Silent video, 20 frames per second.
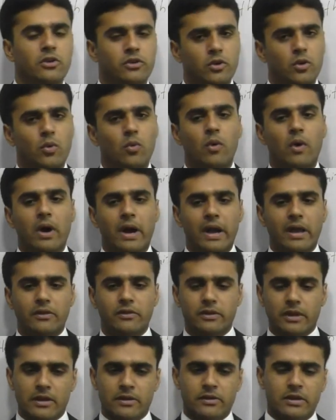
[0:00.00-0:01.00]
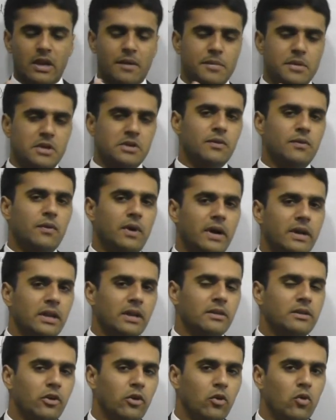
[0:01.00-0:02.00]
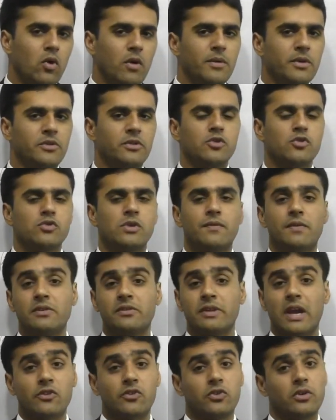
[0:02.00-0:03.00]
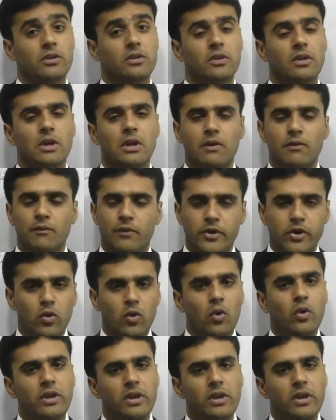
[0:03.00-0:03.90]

So why is examiner dividing the requirements into different sections? For your